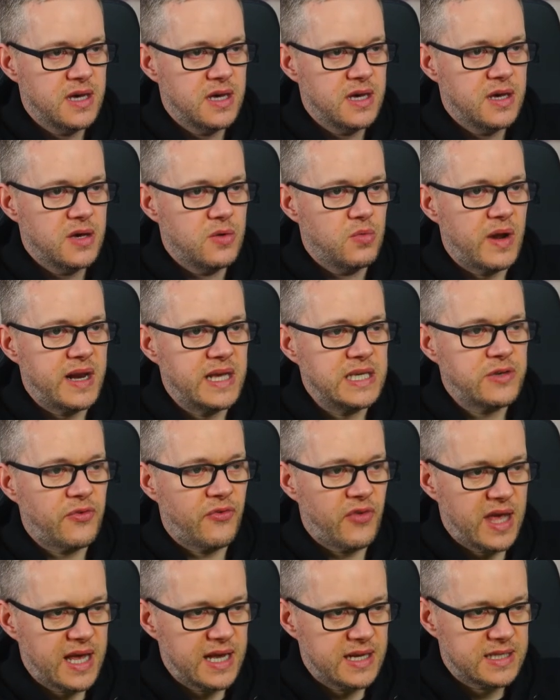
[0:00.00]
when he's
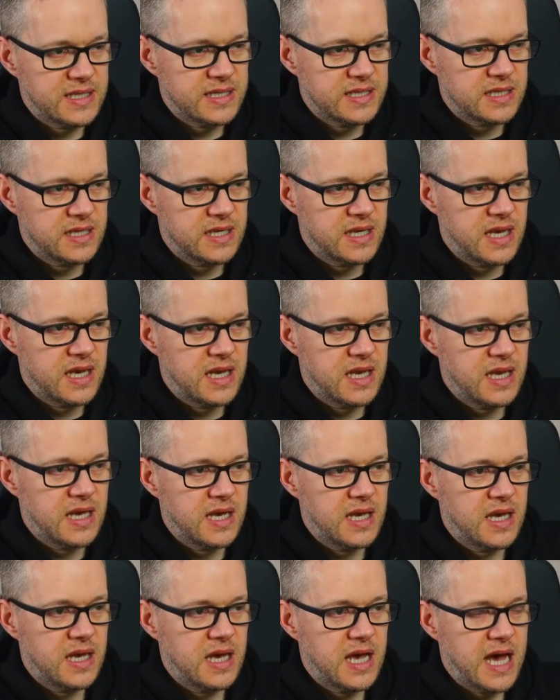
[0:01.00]
fit
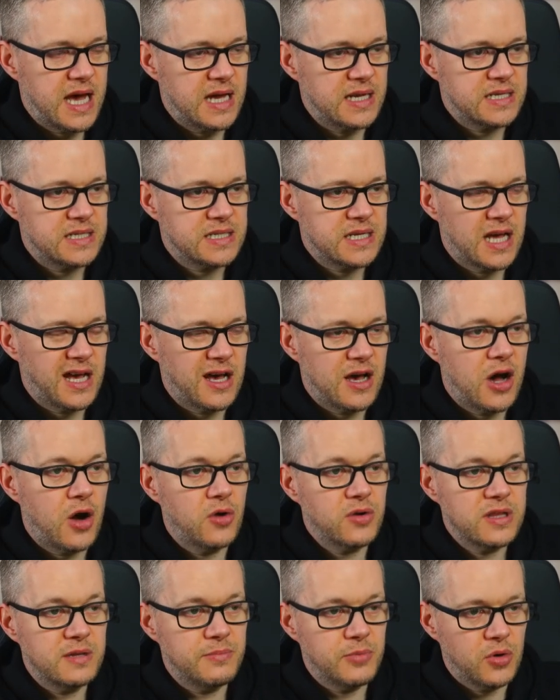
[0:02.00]
at uh,
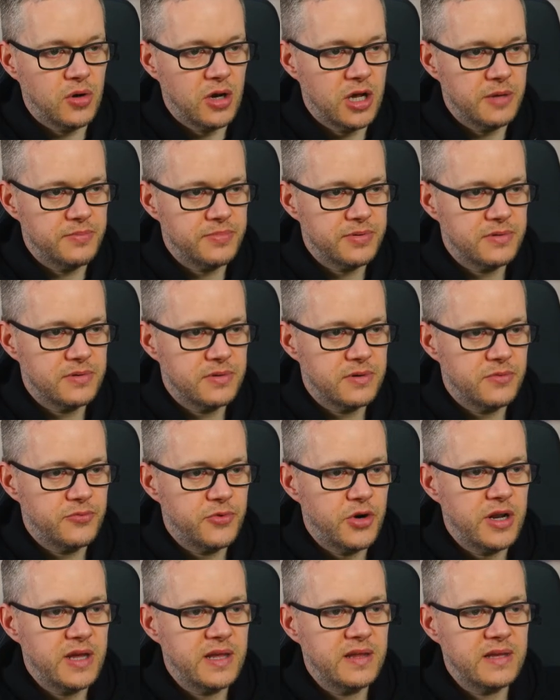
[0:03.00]
holding the ball up,
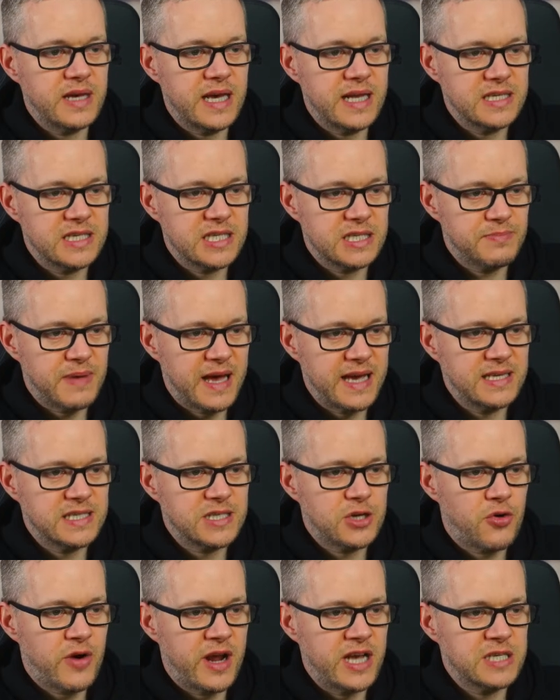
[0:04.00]
running into space to
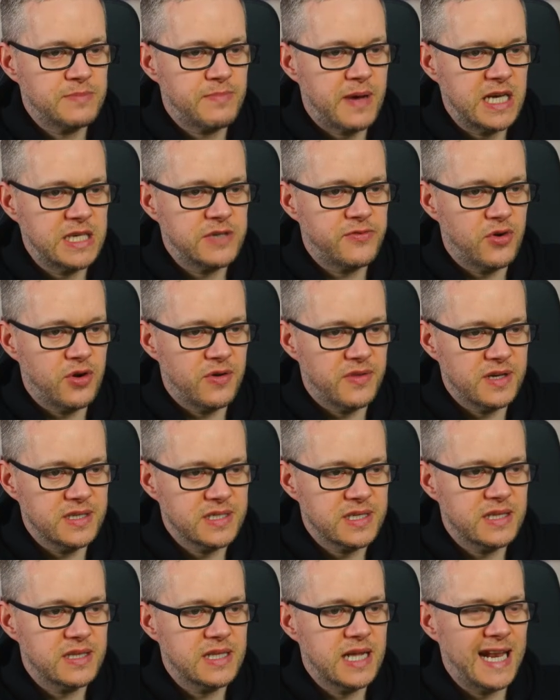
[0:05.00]
create space for
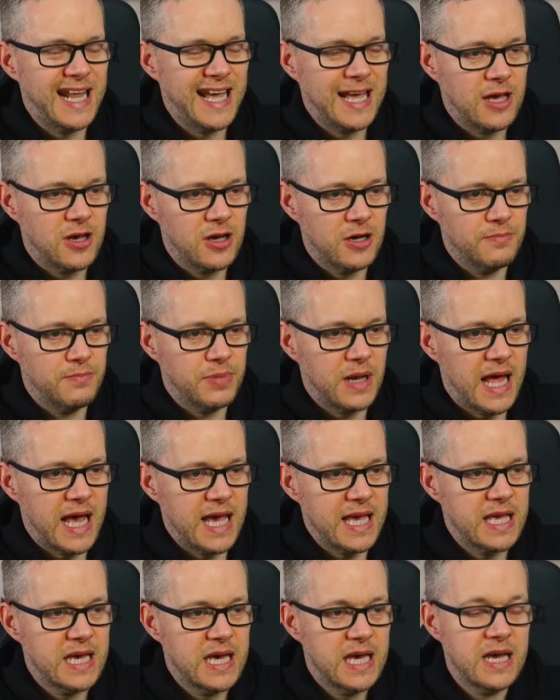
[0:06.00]
others, the link-up
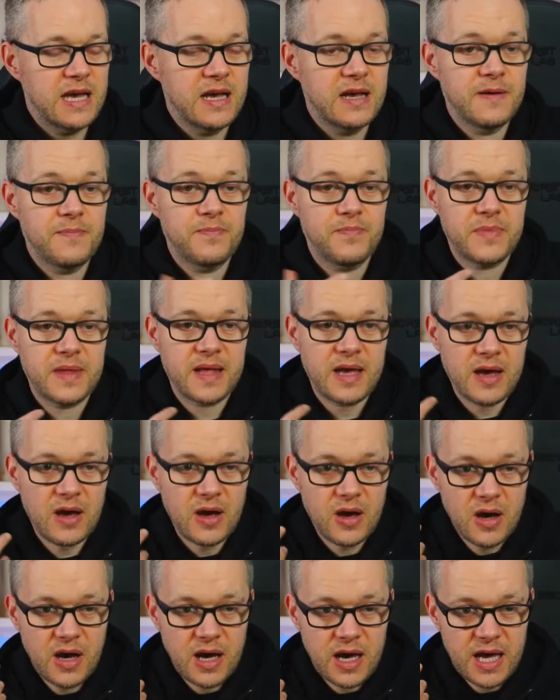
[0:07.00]
play,
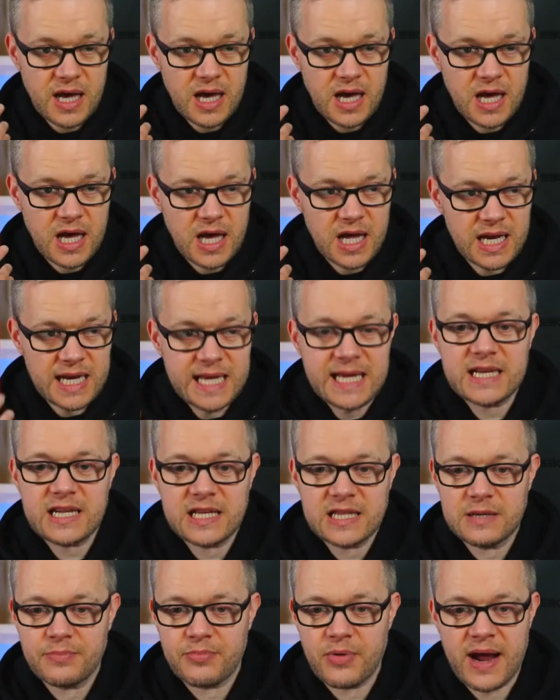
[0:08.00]
uh,
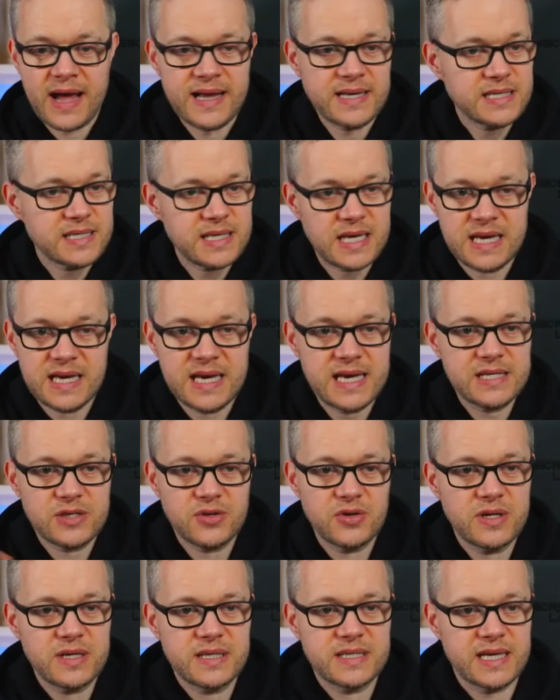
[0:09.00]
leading the press. He is
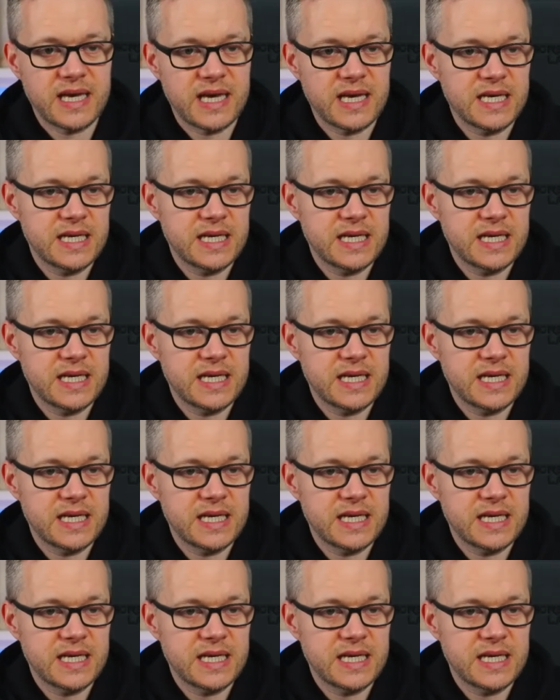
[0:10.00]
good at it.